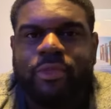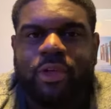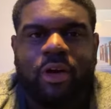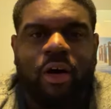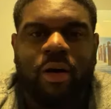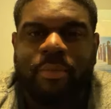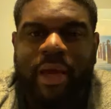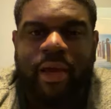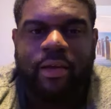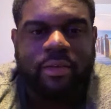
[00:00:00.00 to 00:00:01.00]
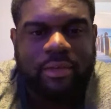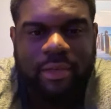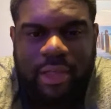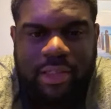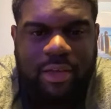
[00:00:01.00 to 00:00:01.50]
oh man,
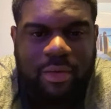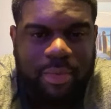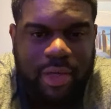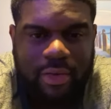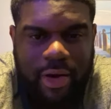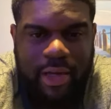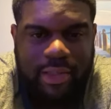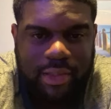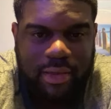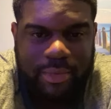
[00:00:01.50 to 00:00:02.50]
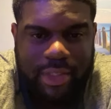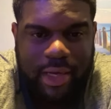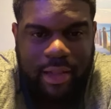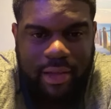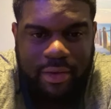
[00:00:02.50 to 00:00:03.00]
it's gonna be crazy. I'm
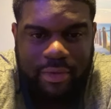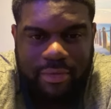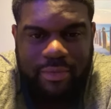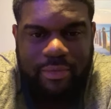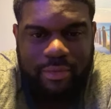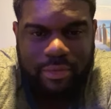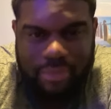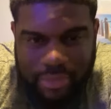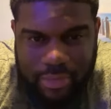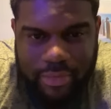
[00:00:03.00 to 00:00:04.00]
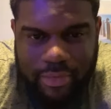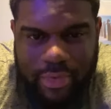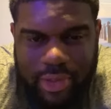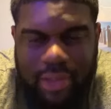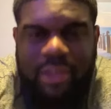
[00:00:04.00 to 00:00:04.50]
telling you.
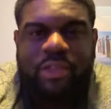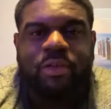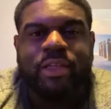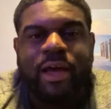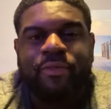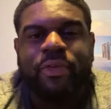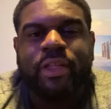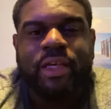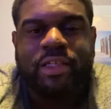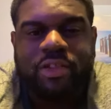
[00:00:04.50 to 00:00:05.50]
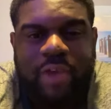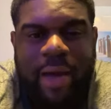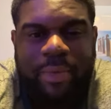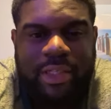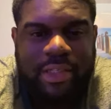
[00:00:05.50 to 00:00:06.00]
So definitely
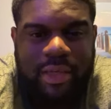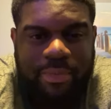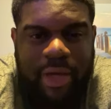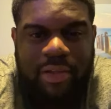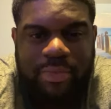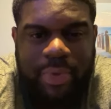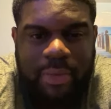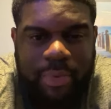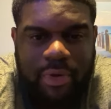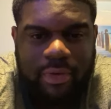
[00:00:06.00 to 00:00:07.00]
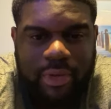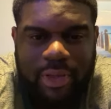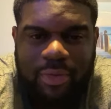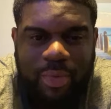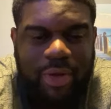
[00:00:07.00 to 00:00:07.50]
strap your seatbelts, people.
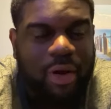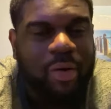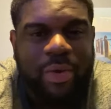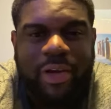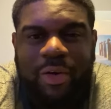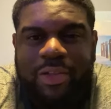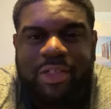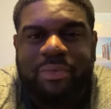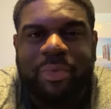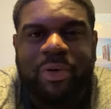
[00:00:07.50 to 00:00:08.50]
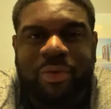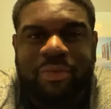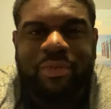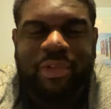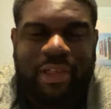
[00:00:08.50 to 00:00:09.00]
We going to the
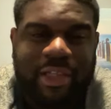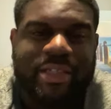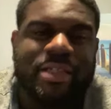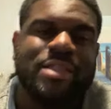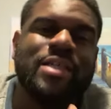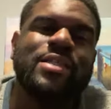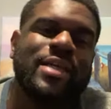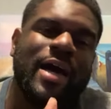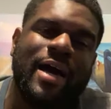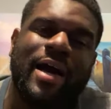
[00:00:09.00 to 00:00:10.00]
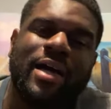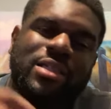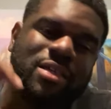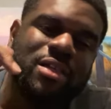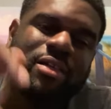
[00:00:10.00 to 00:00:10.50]
moon. Listen, GTII
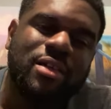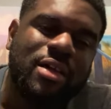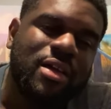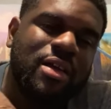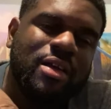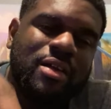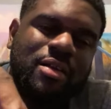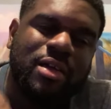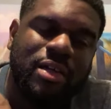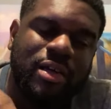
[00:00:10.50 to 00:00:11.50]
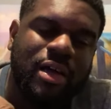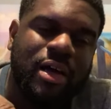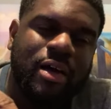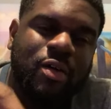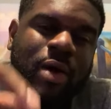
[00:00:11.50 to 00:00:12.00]
is gonna
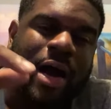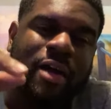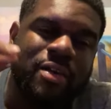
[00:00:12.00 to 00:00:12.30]
go higher